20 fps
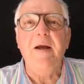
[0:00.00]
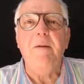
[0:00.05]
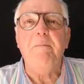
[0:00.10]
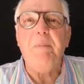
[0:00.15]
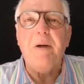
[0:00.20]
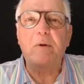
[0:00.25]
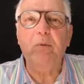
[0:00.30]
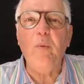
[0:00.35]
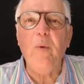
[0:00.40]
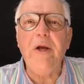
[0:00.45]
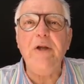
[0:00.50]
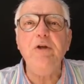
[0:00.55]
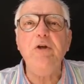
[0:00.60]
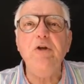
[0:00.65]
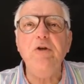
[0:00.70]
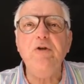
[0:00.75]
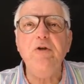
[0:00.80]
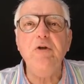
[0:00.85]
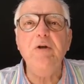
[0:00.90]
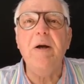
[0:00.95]
But when
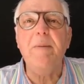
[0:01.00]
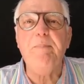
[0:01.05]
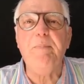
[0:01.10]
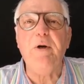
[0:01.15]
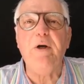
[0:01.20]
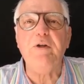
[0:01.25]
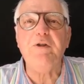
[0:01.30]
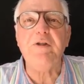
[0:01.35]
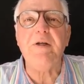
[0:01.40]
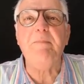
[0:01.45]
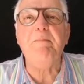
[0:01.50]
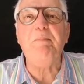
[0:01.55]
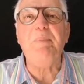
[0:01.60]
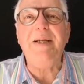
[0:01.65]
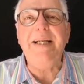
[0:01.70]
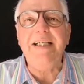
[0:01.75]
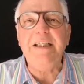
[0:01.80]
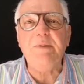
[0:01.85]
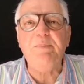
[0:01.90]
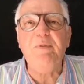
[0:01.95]
you do approach them,
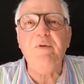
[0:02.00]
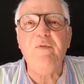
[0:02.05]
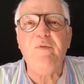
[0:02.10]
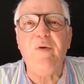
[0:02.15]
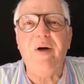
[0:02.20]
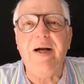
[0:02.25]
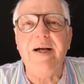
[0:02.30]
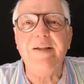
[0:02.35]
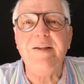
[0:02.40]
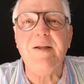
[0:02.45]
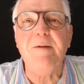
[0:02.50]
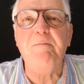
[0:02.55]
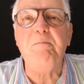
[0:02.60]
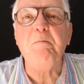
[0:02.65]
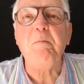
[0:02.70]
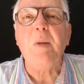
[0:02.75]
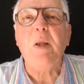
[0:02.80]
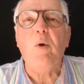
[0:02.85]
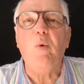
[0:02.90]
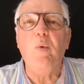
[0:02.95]
please provide them
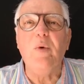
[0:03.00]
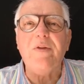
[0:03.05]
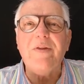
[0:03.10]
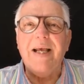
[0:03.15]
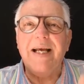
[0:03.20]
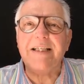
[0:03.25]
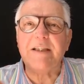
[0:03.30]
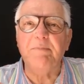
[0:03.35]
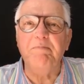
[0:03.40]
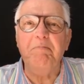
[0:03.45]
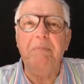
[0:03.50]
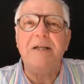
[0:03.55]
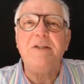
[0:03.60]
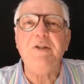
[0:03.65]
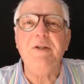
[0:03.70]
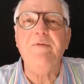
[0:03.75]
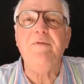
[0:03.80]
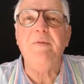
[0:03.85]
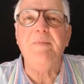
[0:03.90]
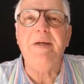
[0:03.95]
with as
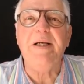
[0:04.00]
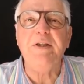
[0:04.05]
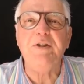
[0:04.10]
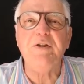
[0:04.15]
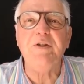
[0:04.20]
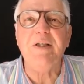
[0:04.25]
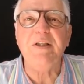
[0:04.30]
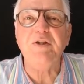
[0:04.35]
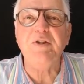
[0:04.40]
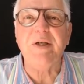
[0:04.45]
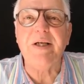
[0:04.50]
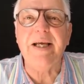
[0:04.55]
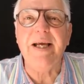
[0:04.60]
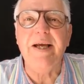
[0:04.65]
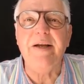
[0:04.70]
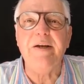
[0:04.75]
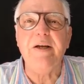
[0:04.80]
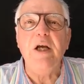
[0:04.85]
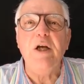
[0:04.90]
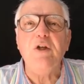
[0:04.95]
much information as you
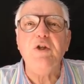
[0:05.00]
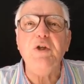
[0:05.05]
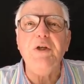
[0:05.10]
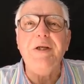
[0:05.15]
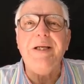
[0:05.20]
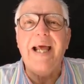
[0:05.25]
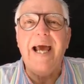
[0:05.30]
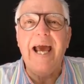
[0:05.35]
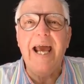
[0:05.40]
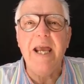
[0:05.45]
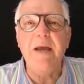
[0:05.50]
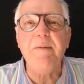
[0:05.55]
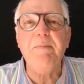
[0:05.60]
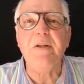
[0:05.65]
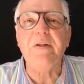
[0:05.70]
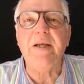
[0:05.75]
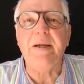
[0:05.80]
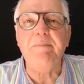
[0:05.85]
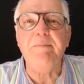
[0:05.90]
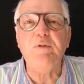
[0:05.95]
can to enable
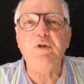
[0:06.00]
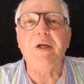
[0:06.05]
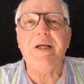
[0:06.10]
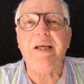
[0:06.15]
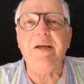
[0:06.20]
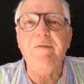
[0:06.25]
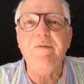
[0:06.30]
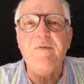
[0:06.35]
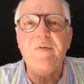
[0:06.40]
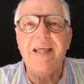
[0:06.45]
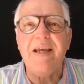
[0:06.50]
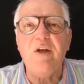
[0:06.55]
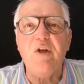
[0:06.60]
them to give the,